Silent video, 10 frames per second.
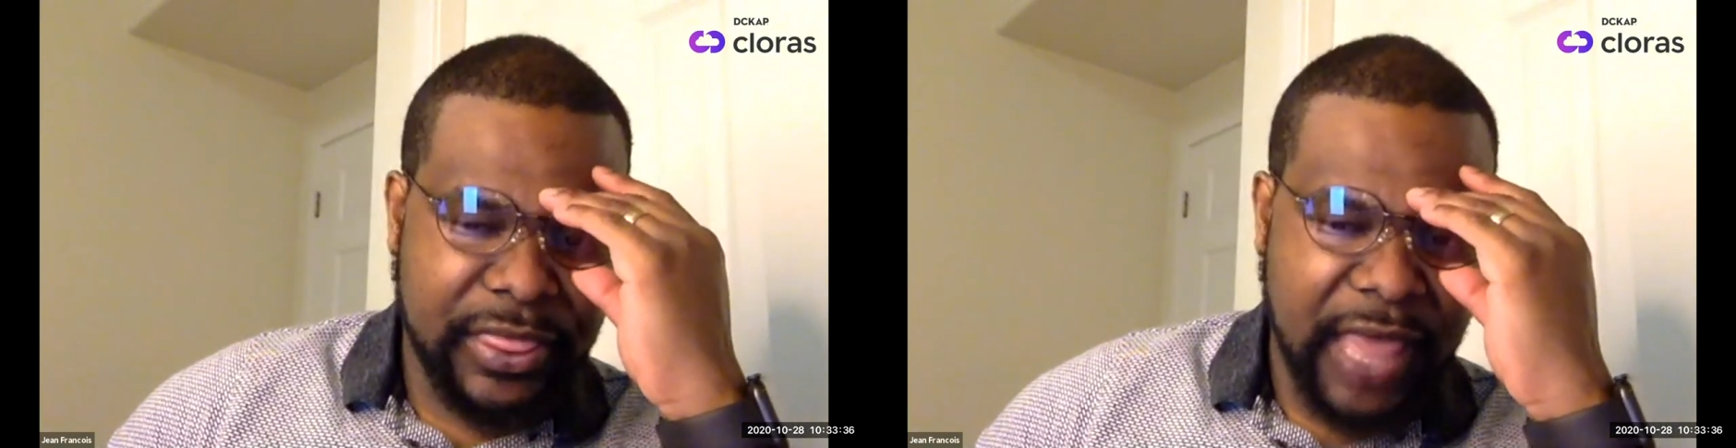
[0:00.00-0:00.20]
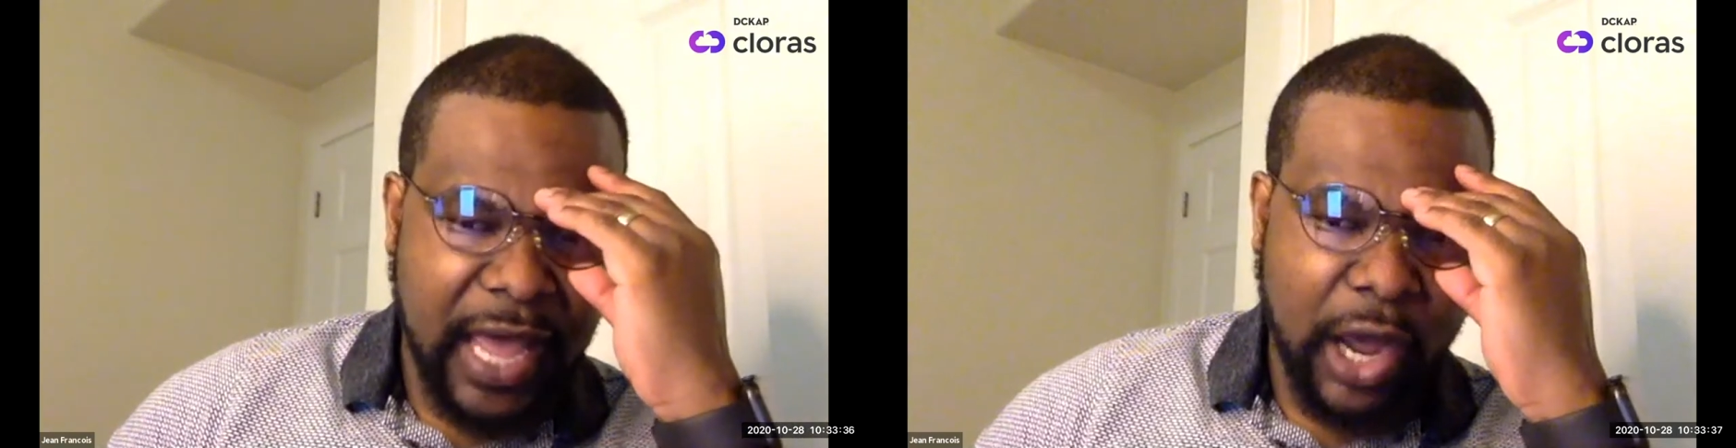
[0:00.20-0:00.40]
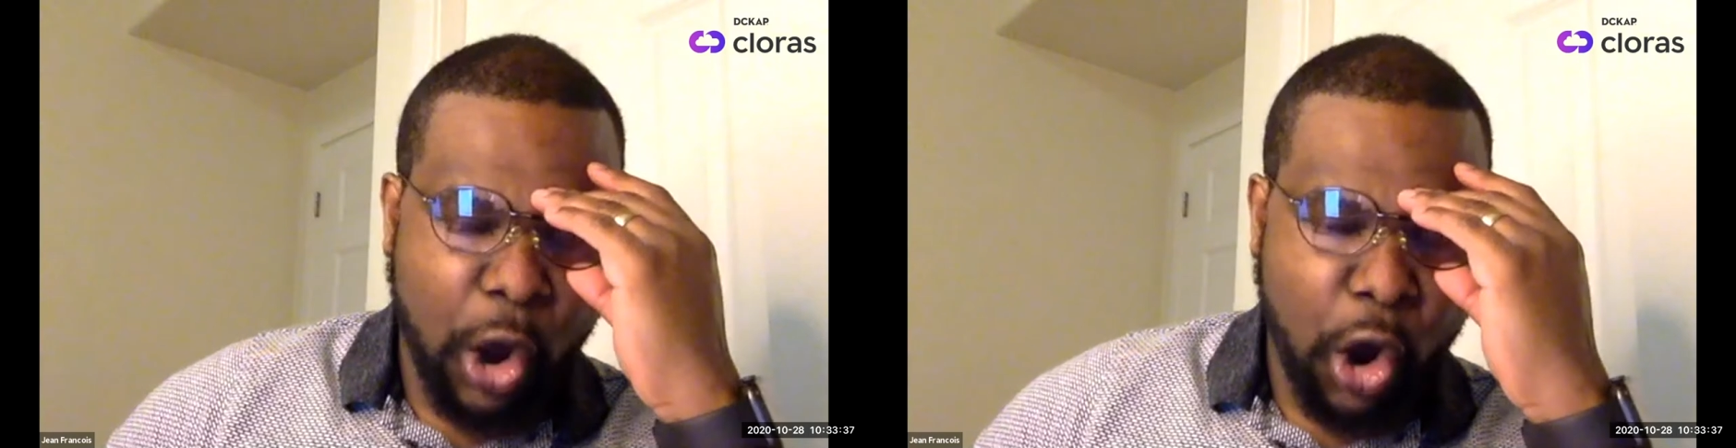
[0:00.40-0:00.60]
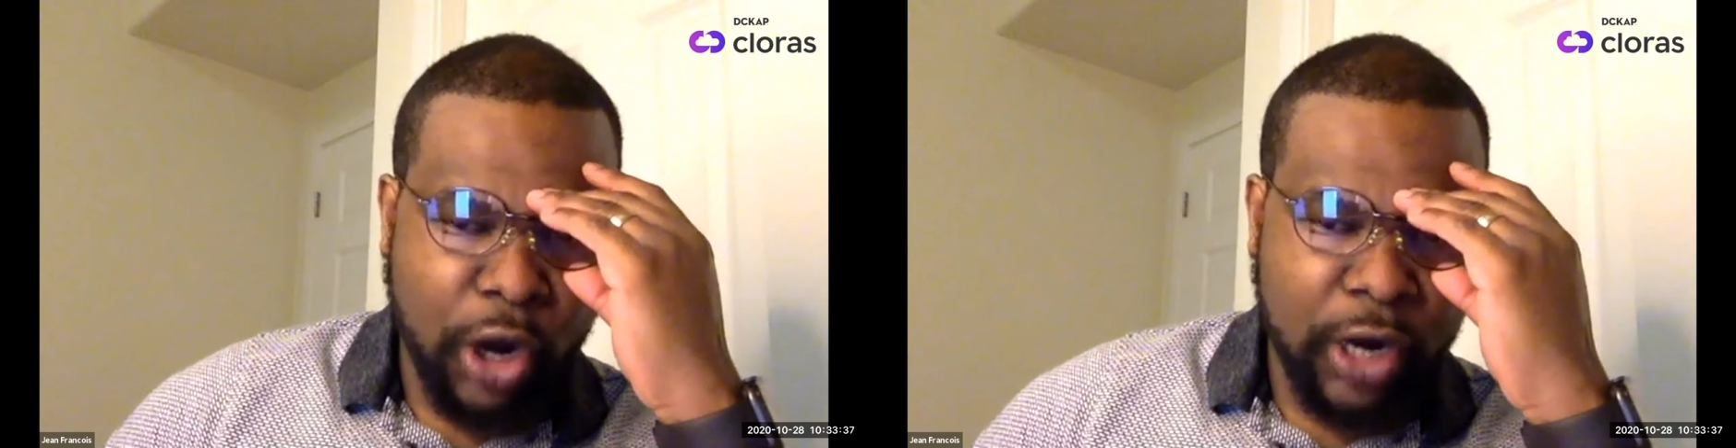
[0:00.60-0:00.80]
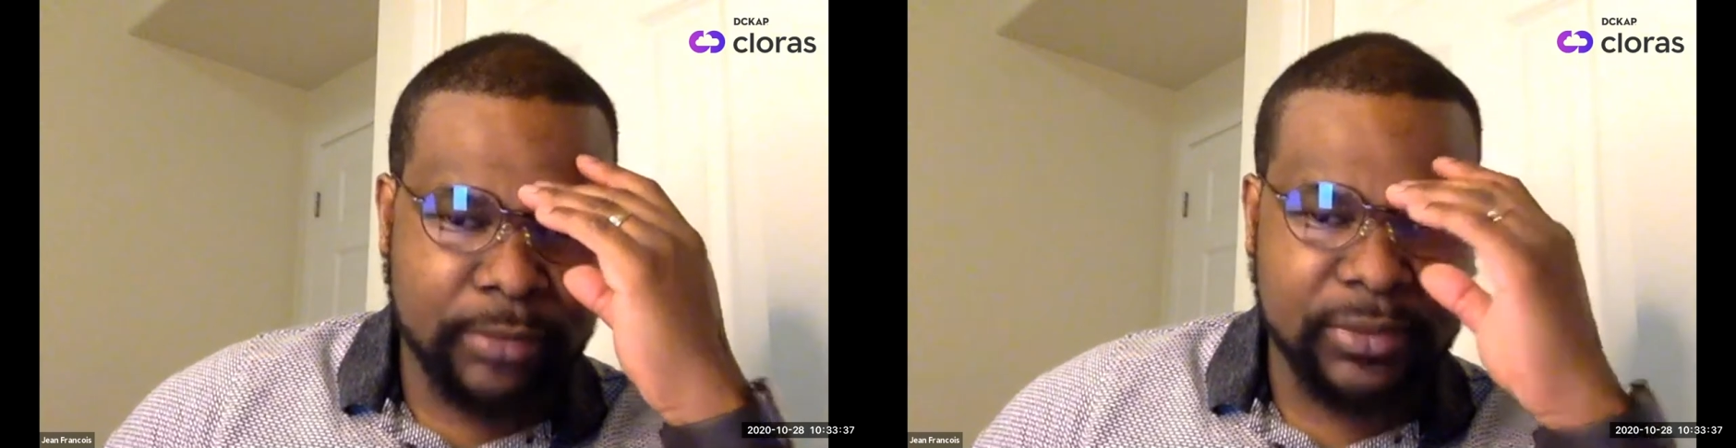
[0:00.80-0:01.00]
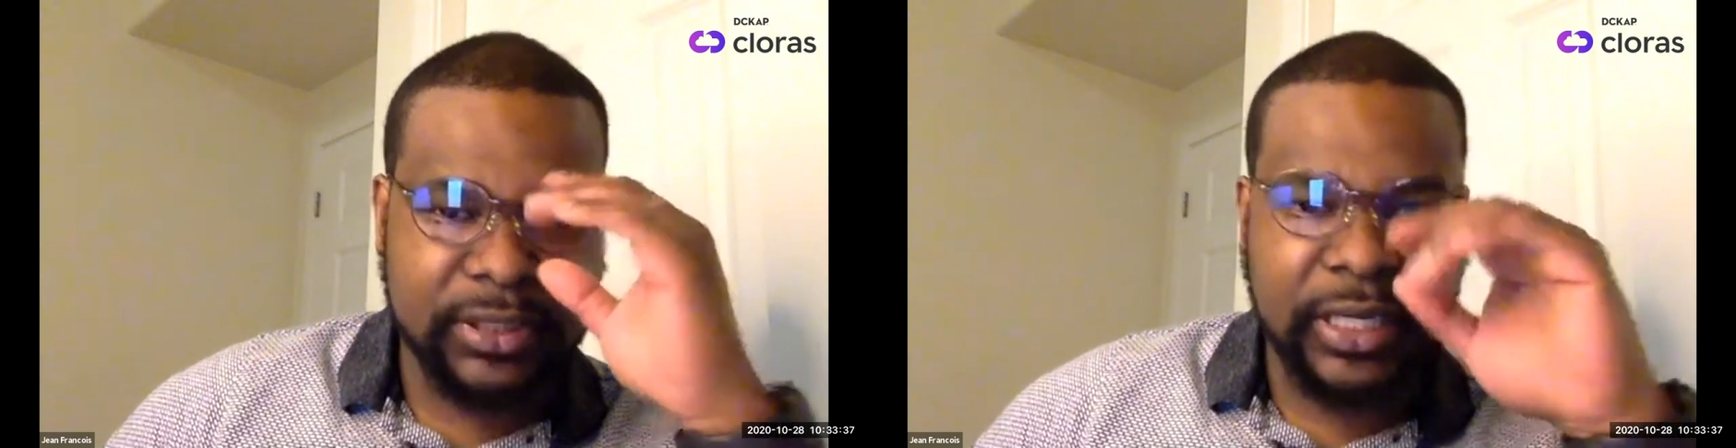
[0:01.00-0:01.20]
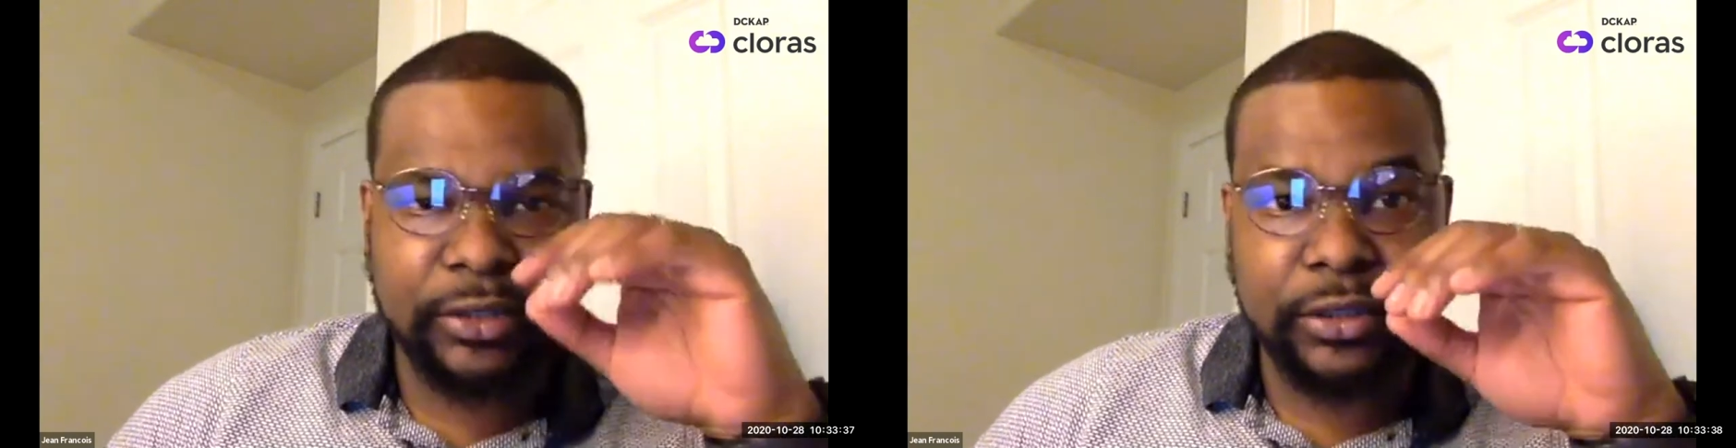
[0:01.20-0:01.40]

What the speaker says: that all comes down